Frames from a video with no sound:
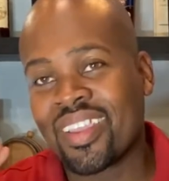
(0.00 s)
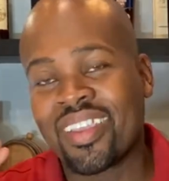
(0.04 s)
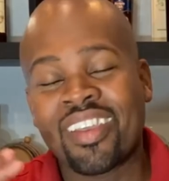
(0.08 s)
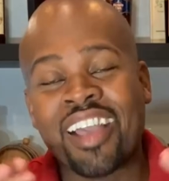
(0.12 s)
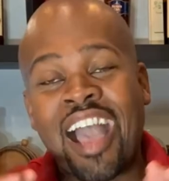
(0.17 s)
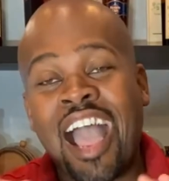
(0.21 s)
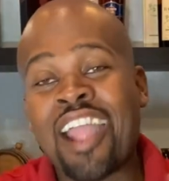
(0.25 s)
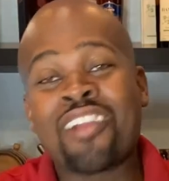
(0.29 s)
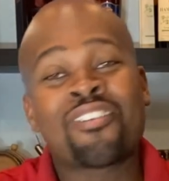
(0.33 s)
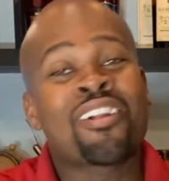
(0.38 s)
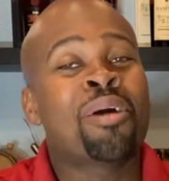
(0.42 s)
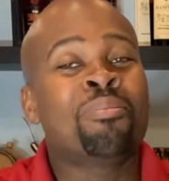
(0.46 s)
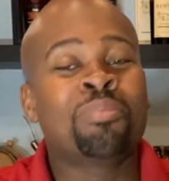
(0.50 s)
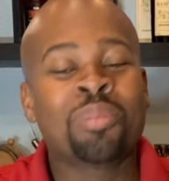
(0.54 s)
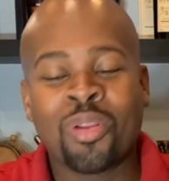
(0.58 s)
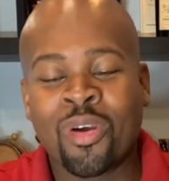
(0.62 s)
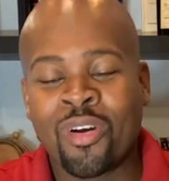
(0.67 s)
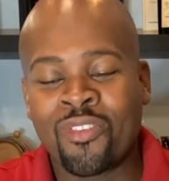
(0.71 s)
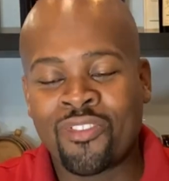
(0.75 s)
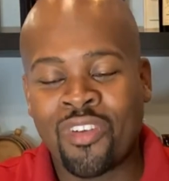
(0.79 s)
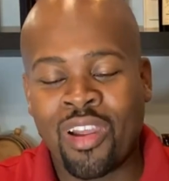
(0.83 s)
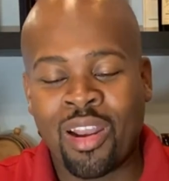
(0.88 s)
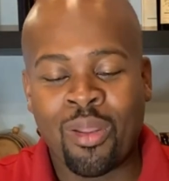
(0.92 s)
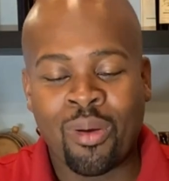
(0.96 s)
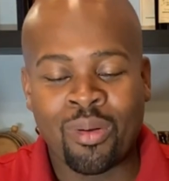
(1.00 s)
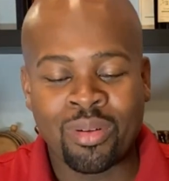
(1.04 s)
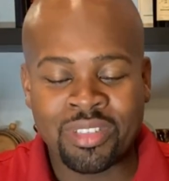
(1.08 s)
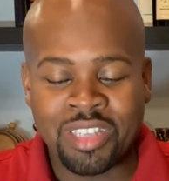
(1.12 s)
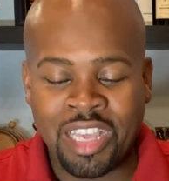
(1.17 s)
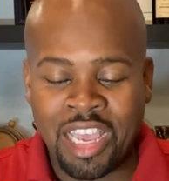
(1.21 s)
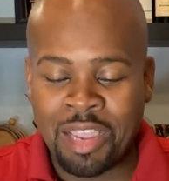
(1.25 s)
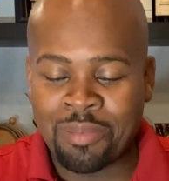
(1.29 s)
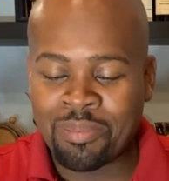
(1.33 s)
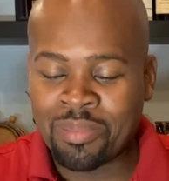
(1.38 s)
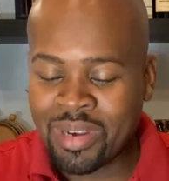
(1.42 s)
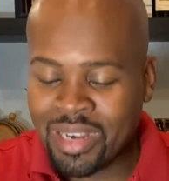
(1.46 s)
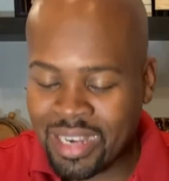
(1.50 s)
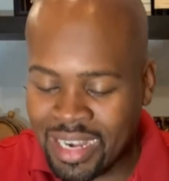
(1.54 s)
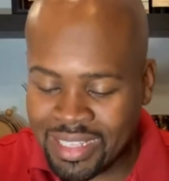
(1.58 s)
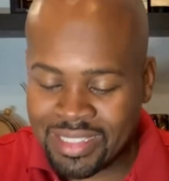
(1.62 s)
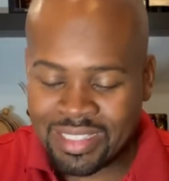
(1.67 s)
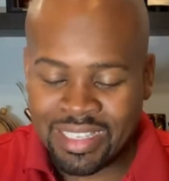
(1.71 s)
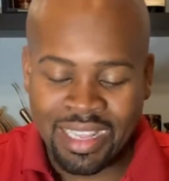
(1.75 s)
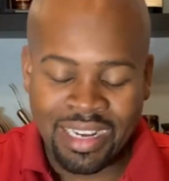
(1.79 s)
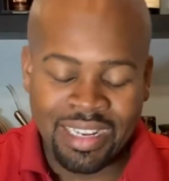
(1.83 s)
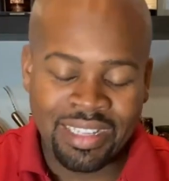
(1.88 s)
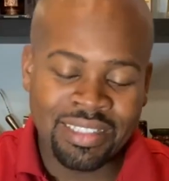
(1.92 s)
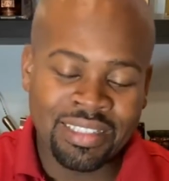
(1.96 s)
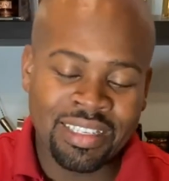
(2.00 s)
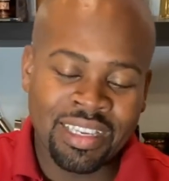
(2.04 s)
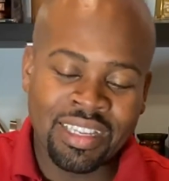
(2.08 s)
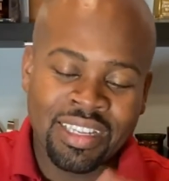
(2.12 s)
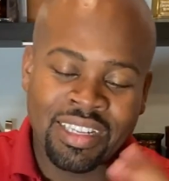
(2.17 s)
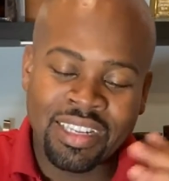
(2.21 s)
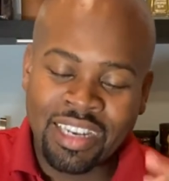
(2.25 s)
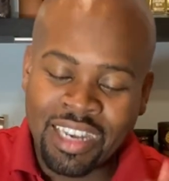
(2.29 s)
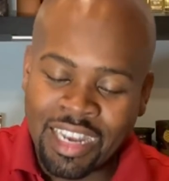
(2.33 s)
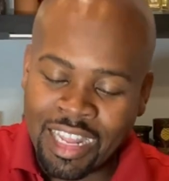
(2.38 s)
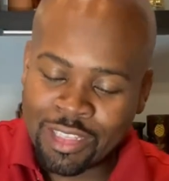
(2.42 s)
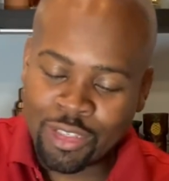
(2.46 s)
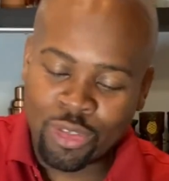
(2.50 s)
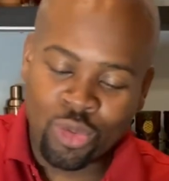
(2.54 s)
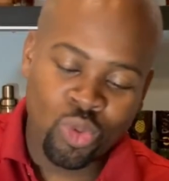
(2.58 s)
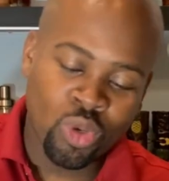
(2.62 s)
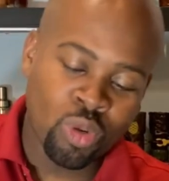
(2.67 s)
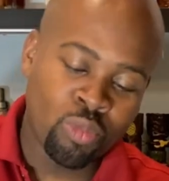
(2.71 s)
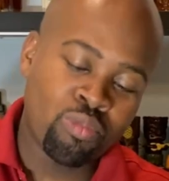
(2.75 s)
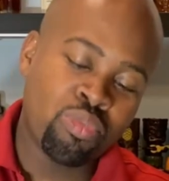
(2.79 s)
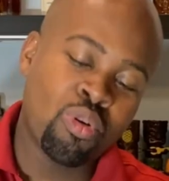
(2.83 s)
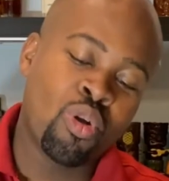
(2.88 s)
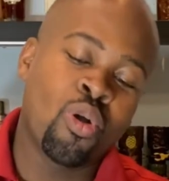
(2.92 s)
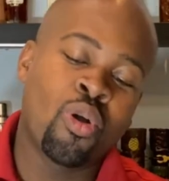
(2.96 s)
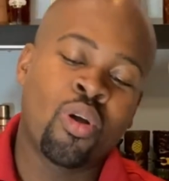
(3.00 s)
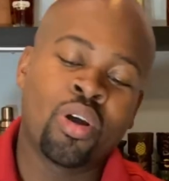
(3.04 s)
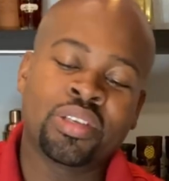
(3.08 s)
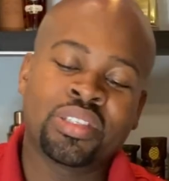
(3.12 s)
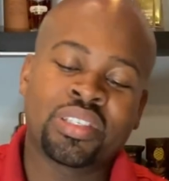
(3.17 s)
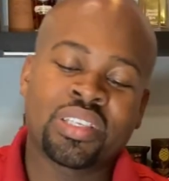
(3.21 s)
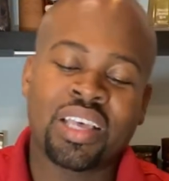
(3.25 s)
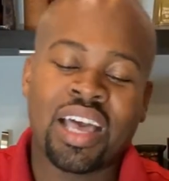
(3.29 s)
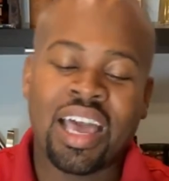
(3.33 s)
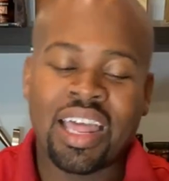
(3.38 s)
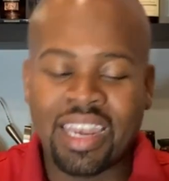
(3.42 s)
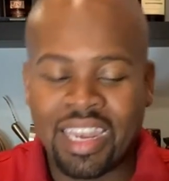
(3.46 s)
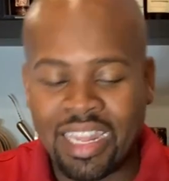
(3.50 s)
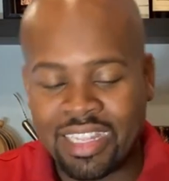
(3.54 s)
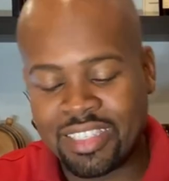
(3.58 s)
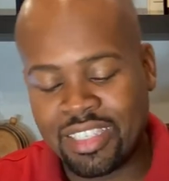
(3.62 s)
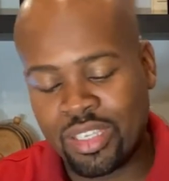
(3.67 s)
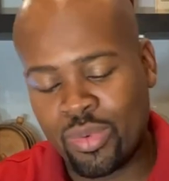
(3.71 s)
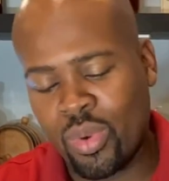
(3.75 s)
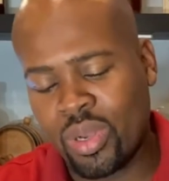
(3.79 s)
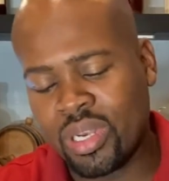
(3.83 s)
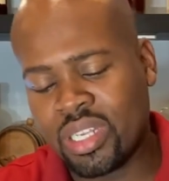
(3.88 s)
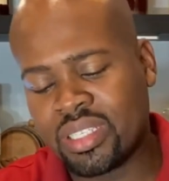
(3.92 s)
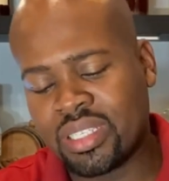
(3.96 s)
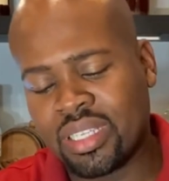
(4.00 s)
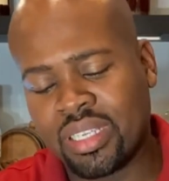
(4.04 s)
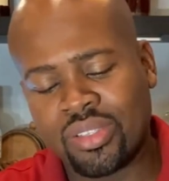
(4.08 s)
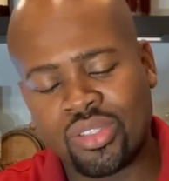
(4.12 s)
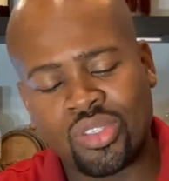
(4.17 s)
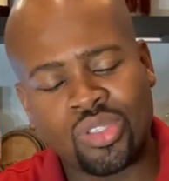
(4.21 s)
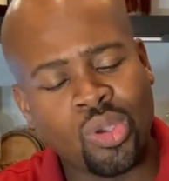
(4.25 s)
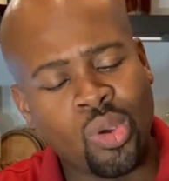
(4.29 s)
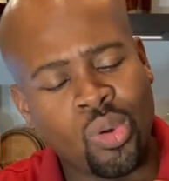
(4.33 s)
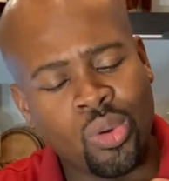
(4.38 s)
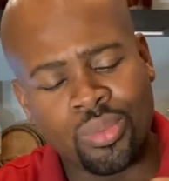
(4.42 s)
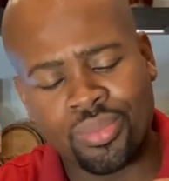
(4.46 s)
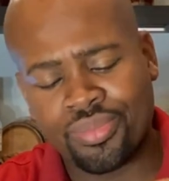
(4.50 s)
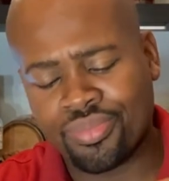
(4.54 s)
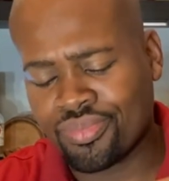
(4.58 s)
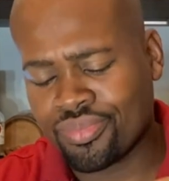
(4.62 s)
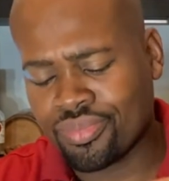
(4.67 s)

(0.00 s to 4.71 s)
I ramble on for a long time. Let's get into it. Let's do the pause and let's see what this is. So,